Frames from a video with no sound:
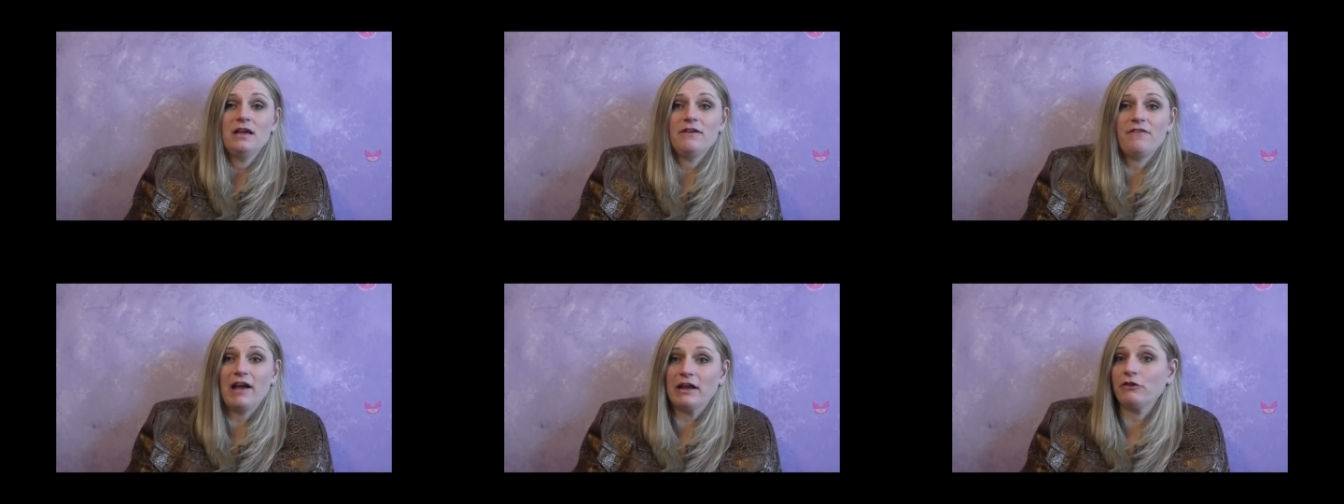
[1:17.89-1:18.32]

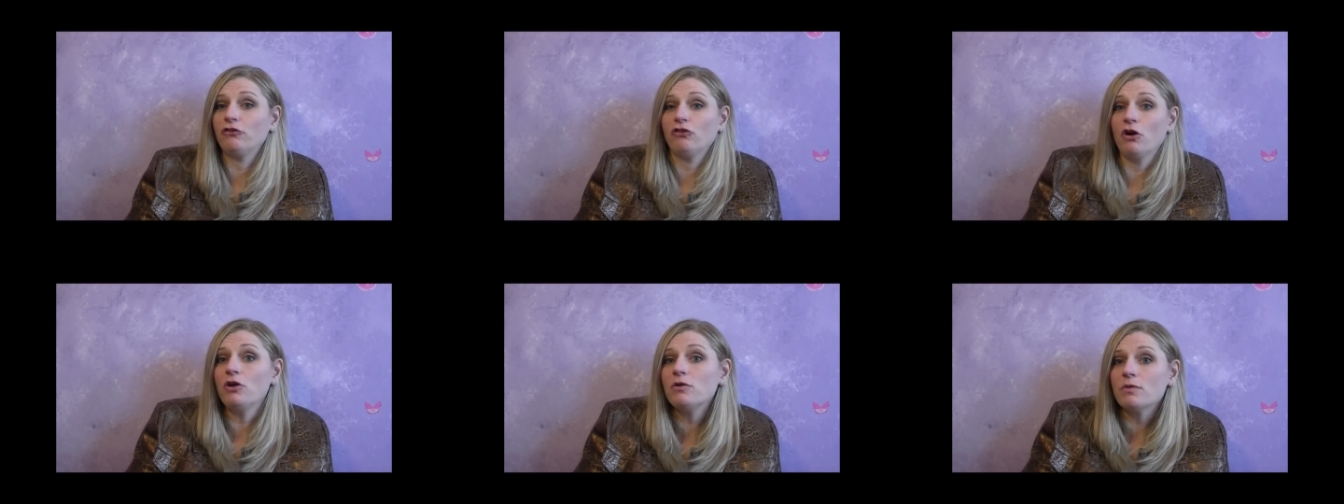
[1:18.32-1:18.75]
if I could
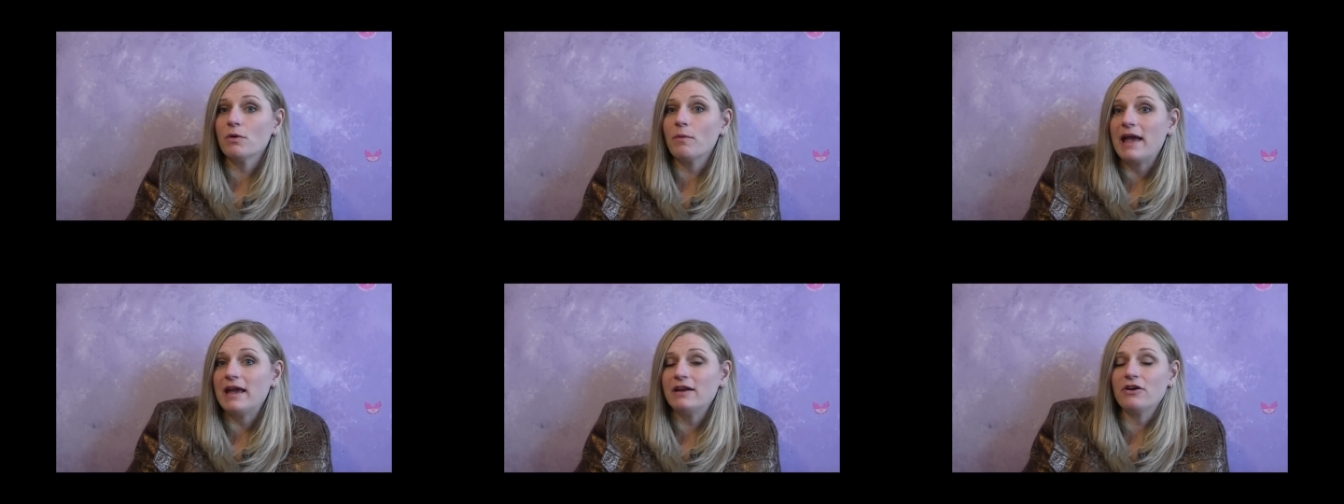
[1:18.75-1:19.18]
show you a
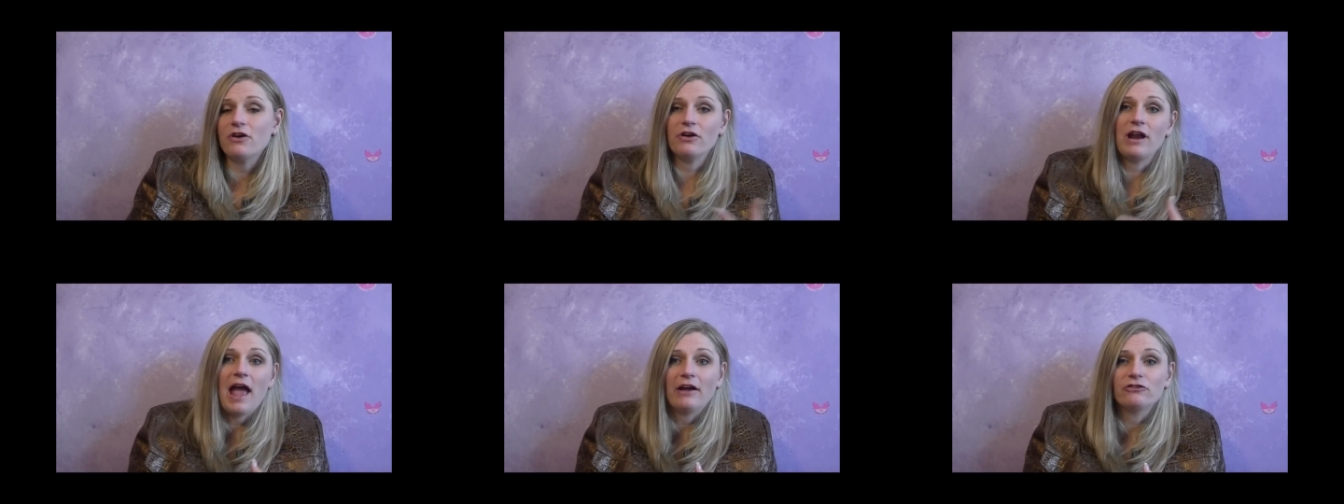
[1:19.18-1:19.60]
way to
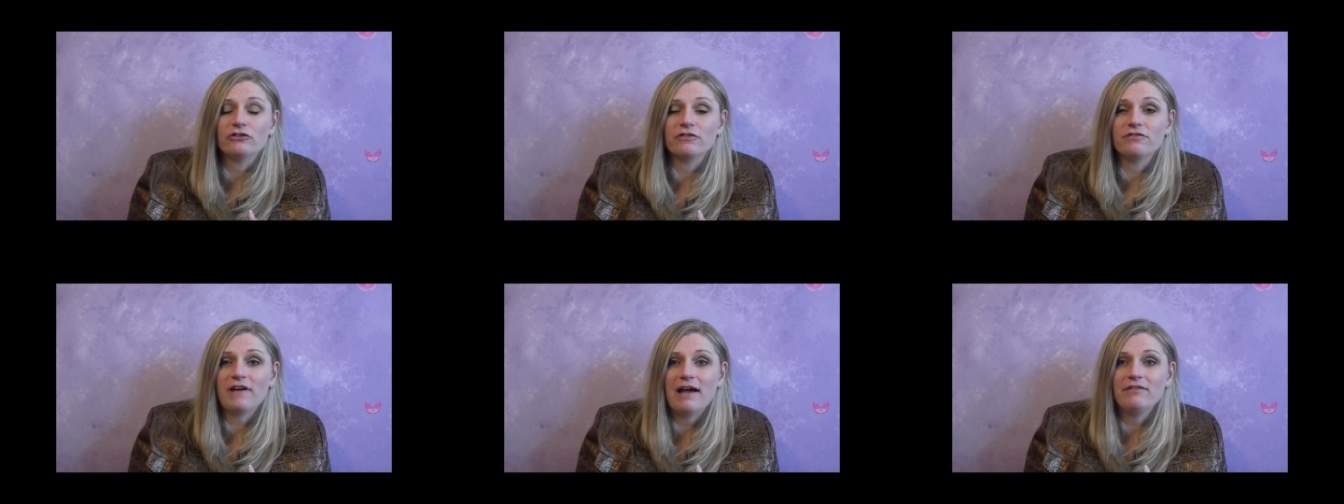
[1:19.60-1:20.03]
earn an
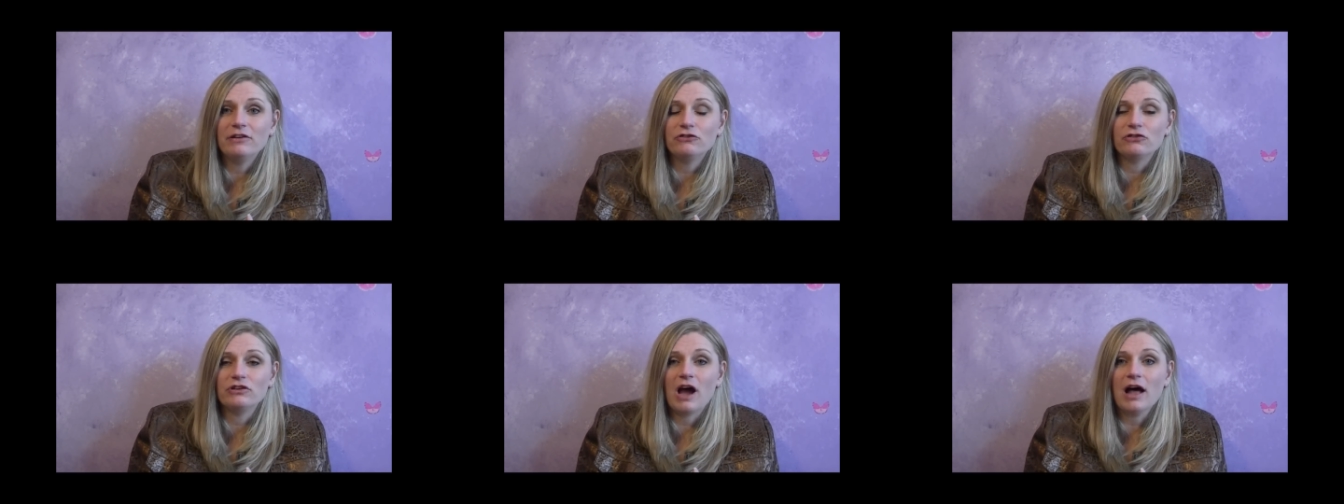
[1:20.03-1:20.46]
extra
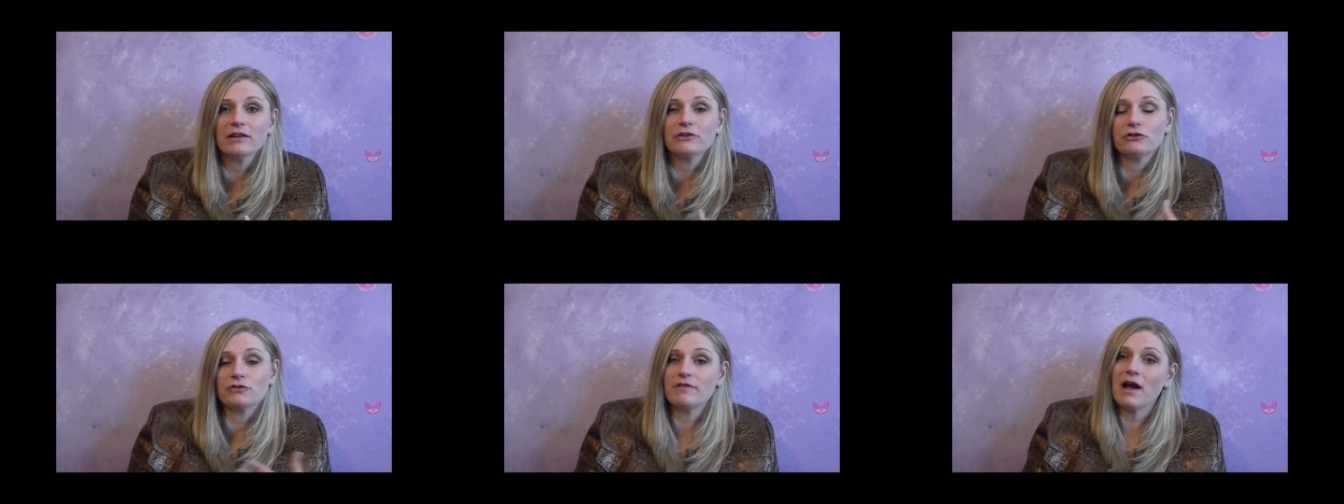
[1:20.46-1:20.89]

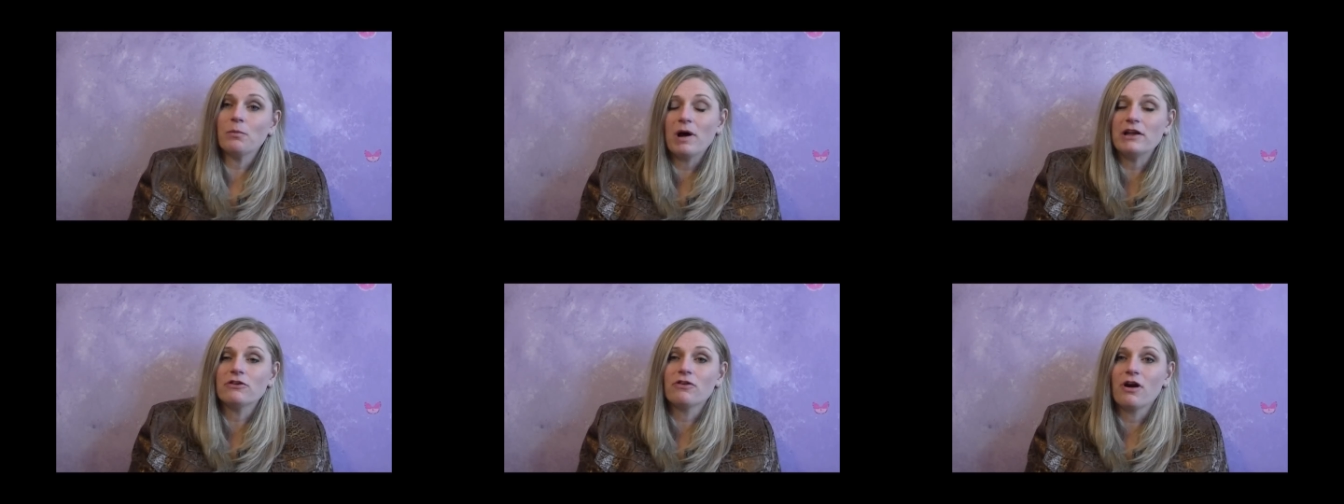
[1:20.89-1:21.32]
$500 around
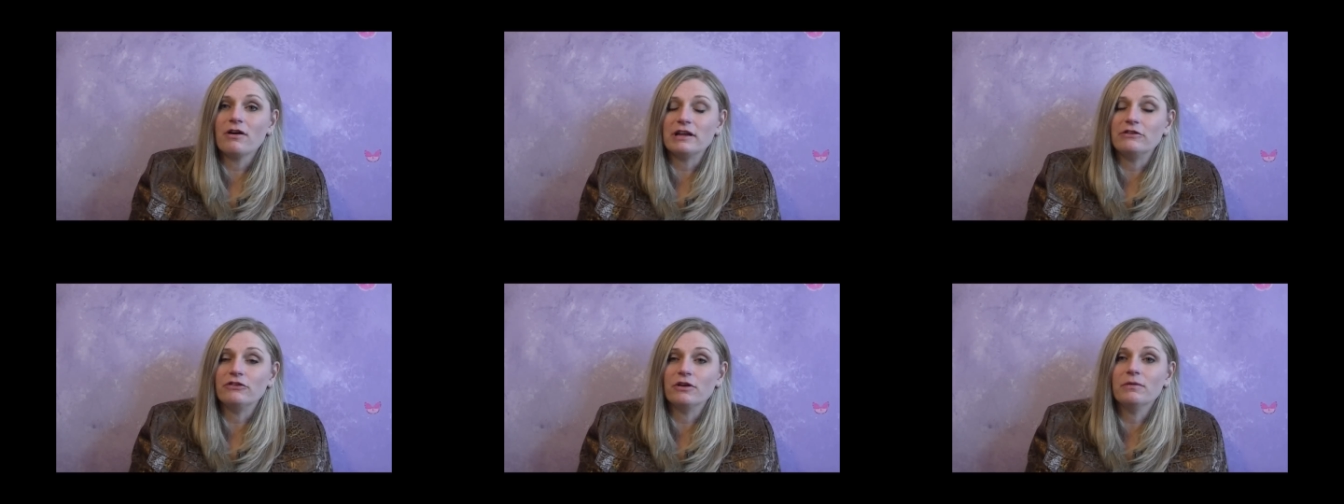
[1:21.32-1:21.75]
what you're
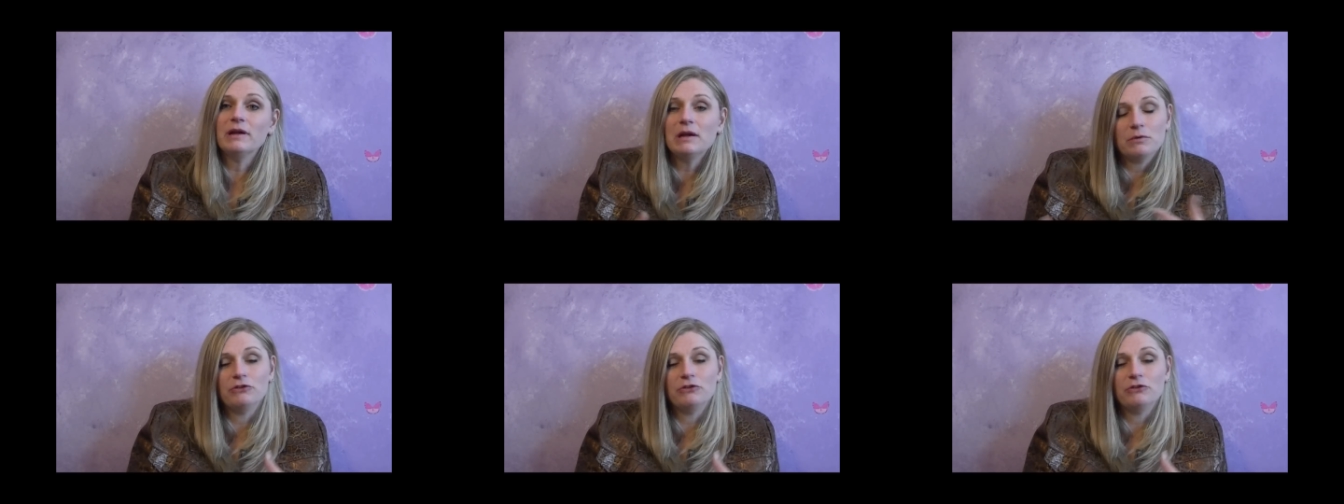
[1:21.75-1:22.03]
already doing,